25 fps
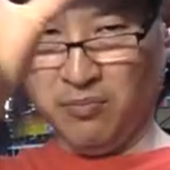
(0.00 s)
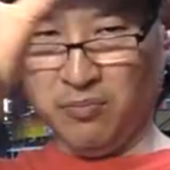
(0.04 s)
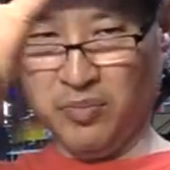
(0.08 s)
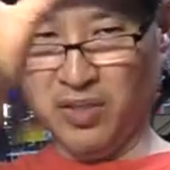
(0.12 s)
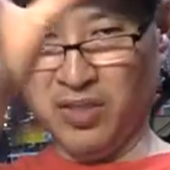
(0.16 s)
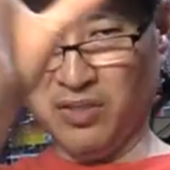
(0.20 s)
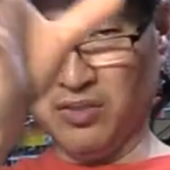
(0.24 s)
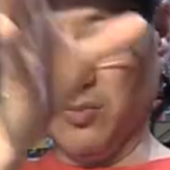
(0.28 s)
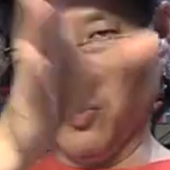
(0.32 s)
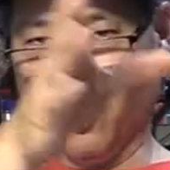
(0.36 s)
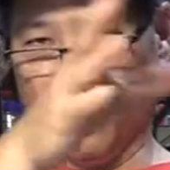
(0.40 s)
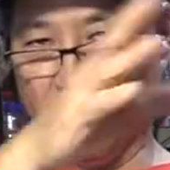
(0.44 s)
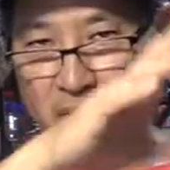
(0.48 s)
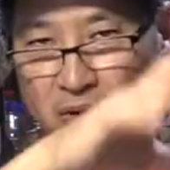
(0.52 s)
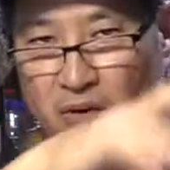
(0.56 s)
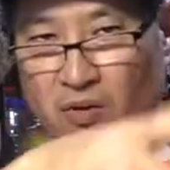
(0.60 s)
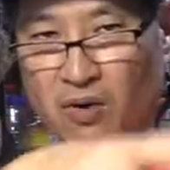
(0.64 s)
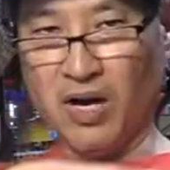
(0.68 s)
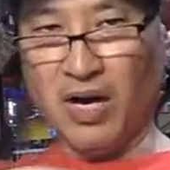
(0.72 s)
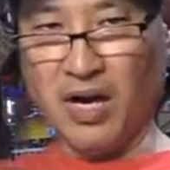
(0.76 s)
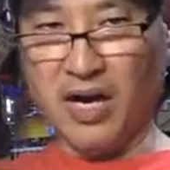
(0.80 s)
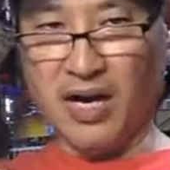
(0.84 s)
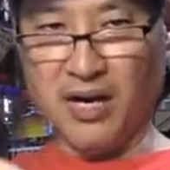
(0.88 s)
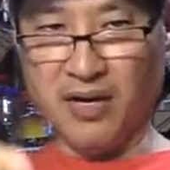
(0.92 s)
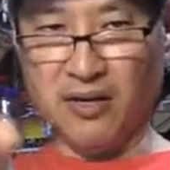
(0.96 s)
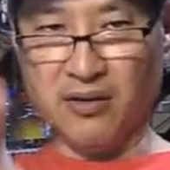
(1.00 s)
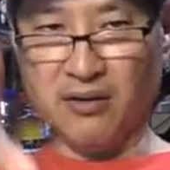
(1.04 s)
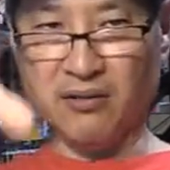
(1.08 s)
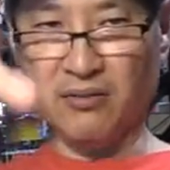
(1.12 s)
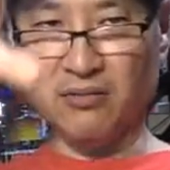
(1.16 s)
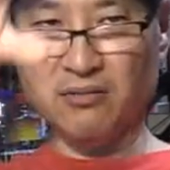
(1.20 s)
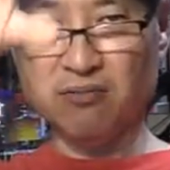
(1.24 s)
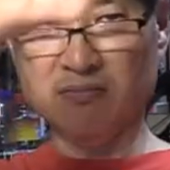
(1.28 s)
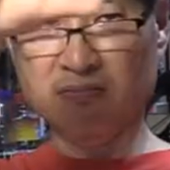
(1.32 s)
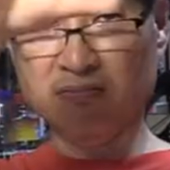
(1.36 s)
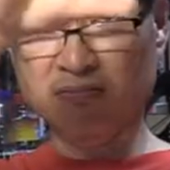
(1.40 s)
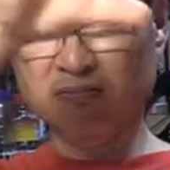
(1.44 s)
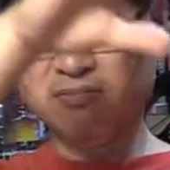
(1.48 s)
Pittsburgh,
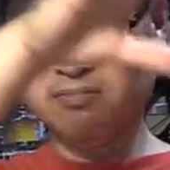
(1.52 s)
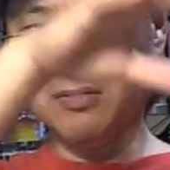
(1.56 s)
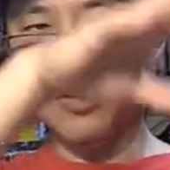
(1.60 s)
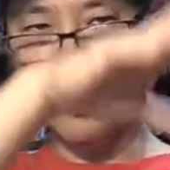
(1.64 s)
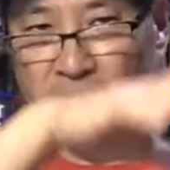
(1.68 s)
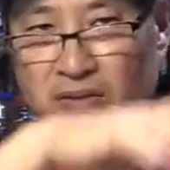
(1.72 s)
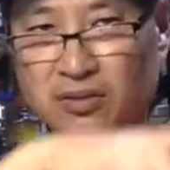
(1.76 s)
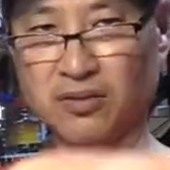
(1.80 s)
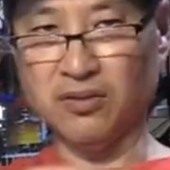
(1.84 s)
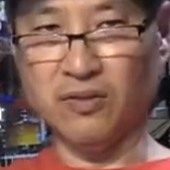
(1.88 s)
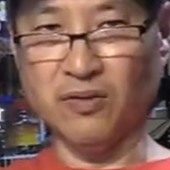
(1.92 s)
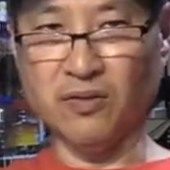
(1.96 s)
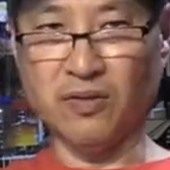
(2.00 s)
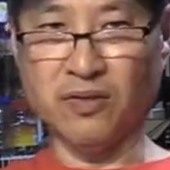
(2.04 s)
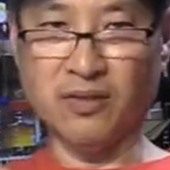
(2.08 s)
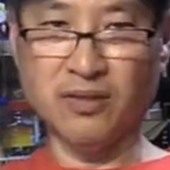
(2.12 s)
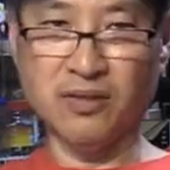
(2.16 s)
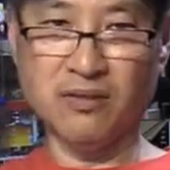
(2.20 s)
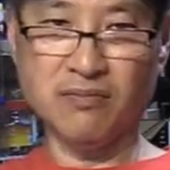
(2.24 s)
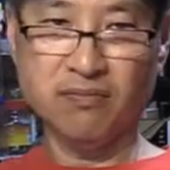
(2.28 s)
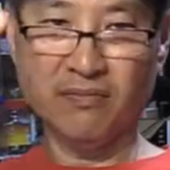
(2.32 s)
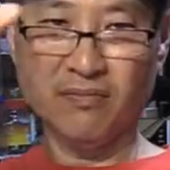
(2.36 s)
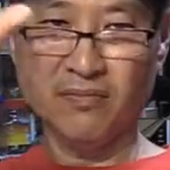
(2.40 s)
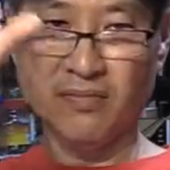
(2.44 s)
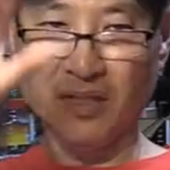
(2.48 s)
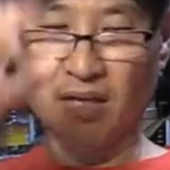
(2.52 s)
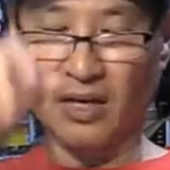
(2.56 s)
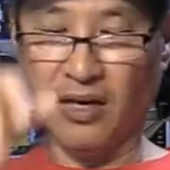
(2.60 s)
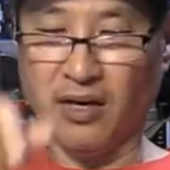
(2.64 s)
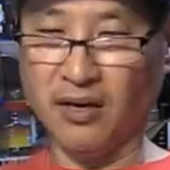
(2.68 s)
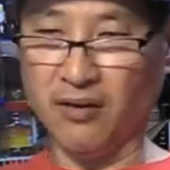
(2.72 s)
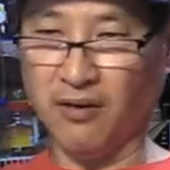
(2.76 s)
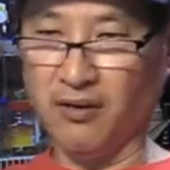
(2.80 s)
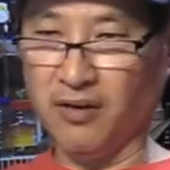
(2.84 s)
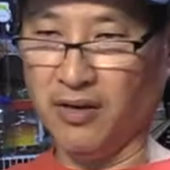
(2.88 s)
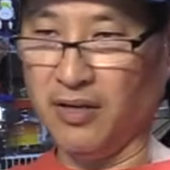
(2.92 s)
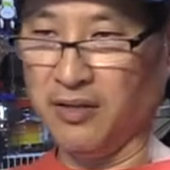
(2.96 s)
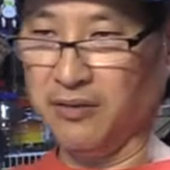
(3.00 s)
Ohio, Illinois, that
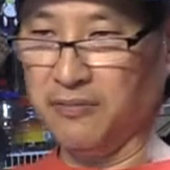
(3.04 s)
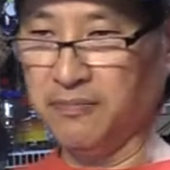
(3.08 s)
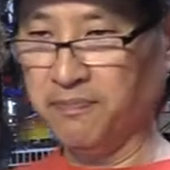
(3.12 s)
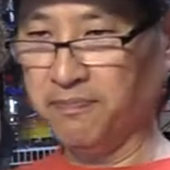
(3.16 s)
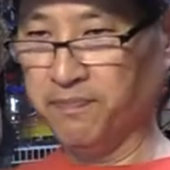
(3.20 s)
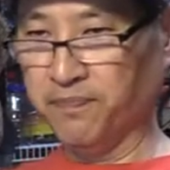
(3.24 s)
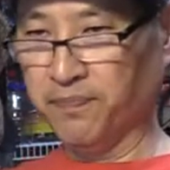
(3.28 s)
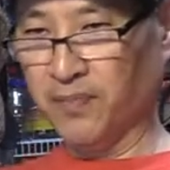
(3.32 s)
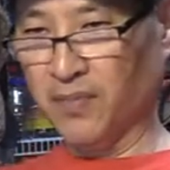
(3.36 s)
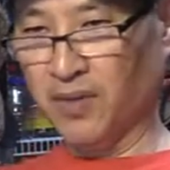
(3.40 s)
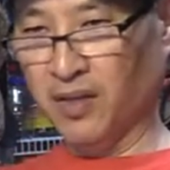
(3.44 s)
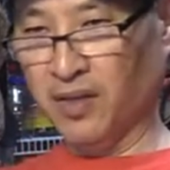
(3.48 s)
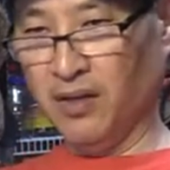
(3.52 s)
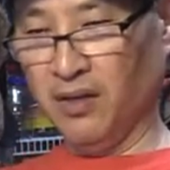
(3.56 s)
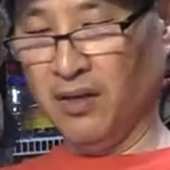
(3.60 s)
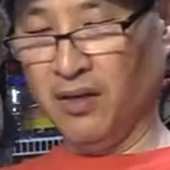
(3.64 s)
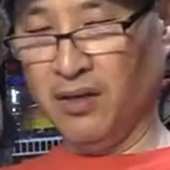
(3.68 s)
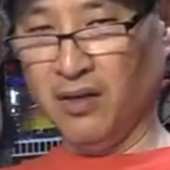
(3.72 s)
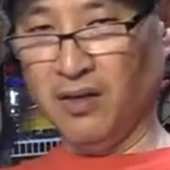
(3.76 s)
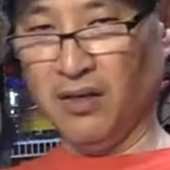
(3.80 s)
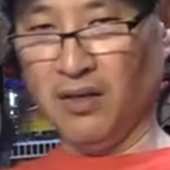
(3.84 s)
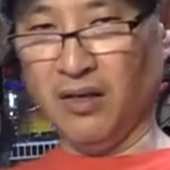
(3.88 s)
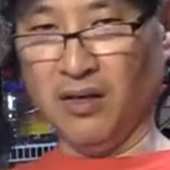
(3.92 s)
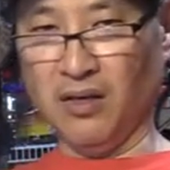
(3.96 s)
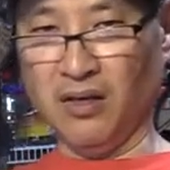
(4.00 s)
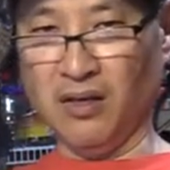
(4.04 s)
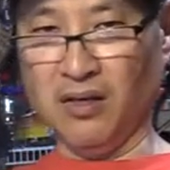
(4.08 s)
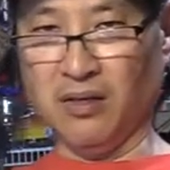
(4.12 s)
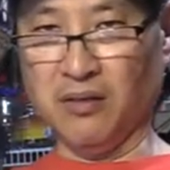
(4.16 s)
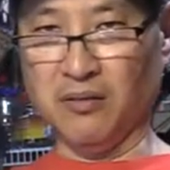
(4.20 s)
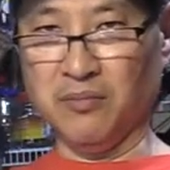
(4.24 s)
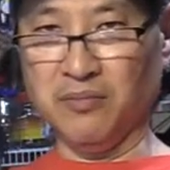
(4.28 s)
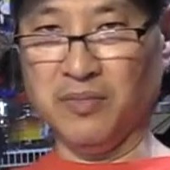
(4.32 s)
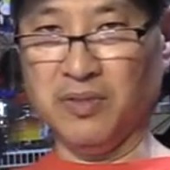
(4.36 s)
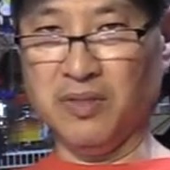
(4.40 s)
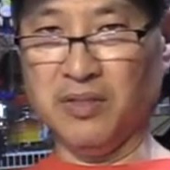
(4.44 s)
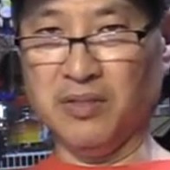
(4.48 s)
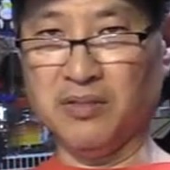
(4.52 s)
area,
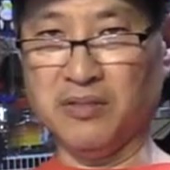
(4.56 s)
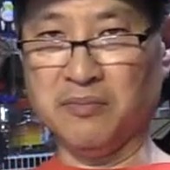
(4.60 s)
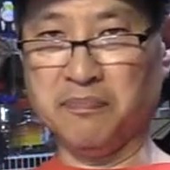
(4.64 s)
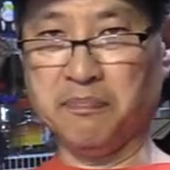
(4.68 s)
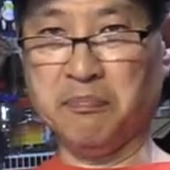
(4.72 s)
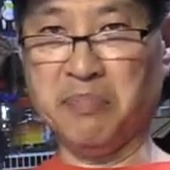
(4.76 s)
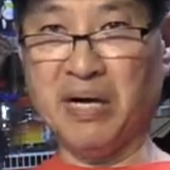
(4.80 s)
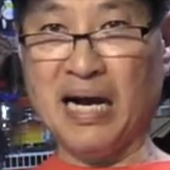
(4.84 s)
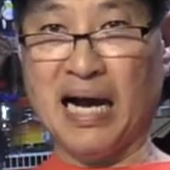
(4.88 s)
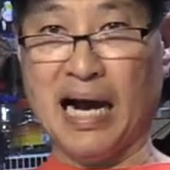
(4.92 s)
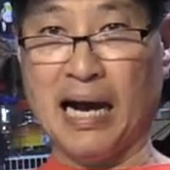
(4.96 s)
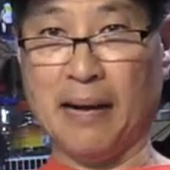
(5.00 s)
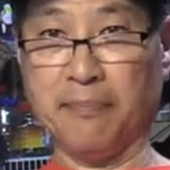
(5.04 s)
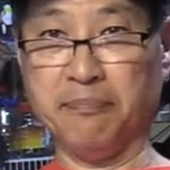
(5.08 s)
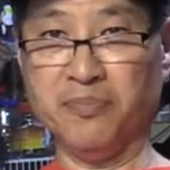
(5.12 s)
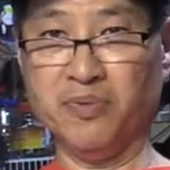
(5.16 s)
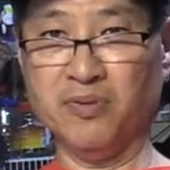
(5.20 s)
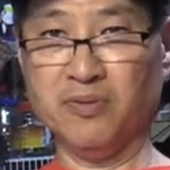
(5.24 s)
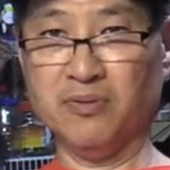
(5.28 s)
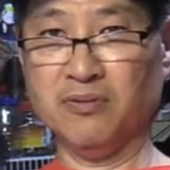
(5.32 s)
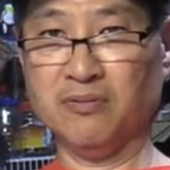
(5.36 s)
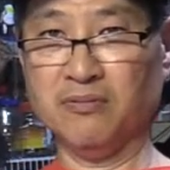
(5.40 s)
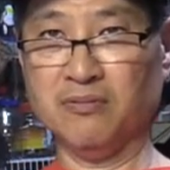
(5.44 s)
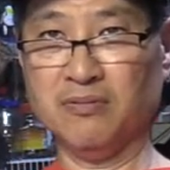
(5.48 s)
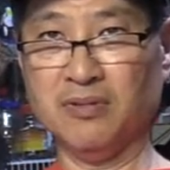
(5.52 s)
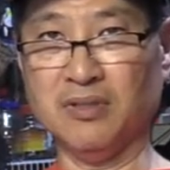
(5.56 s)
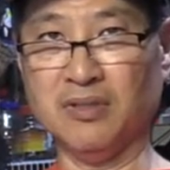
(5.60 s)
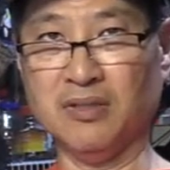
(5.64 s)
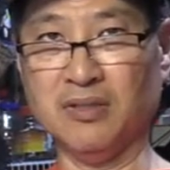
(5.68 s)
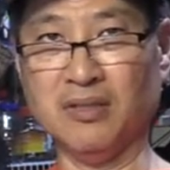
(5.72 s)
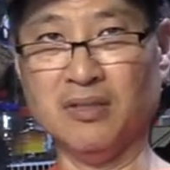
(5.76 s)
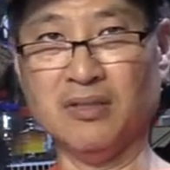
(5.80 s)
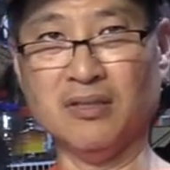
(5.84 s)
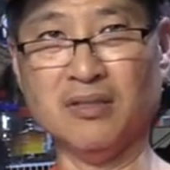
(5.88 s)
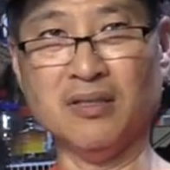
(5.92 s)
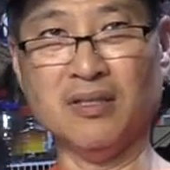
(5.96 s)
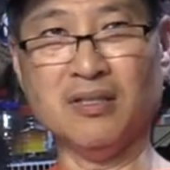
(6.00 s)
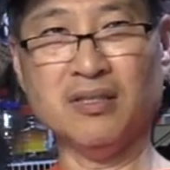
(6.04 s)
um, it's pop. Uh,
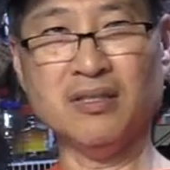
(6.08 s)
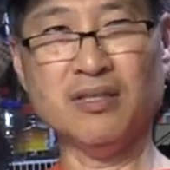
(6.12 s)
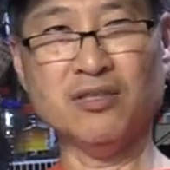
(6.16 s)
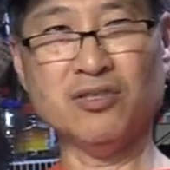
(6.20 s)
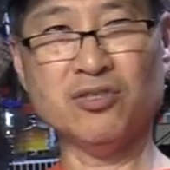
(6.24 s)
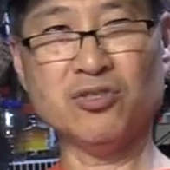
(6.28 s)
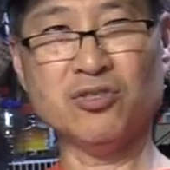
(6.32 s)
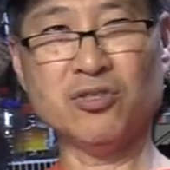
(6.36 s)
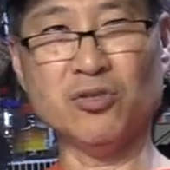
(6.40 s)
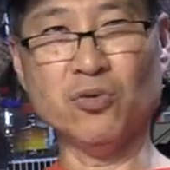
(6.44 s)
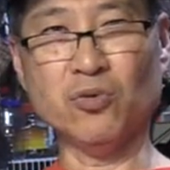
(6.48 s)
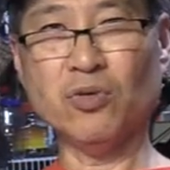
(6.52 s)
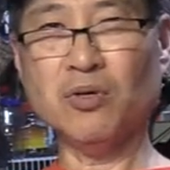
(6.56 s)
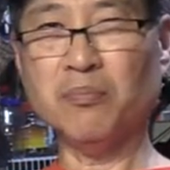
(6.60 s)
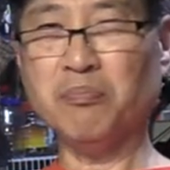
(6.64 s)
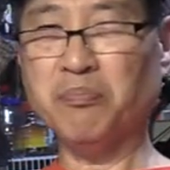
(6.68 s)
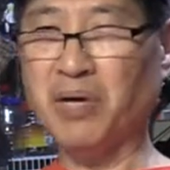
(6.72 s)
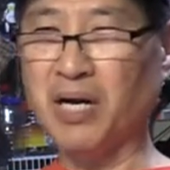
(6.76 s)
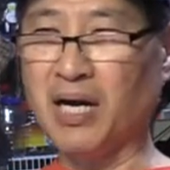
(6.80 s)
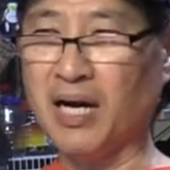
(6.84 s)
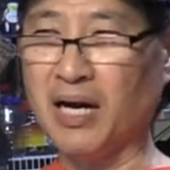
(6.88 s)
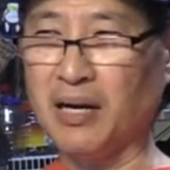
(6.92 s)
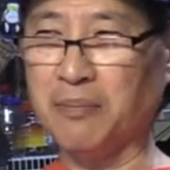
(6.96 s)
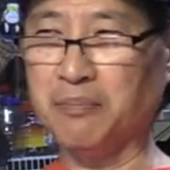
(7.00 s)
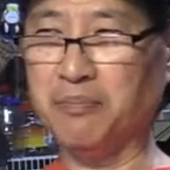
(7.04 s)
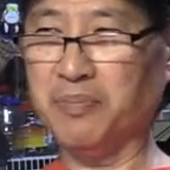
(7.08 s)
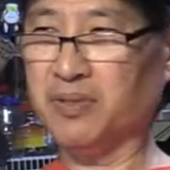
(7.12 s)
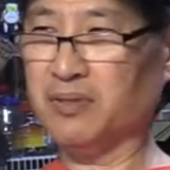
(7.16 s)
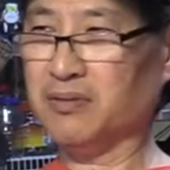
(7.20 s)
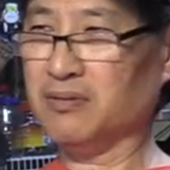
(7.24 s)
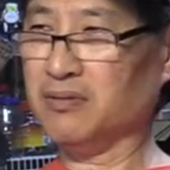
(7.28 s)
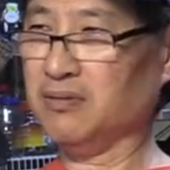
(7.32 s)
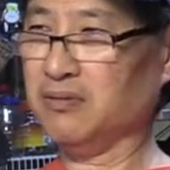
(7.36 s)
I think soda pop.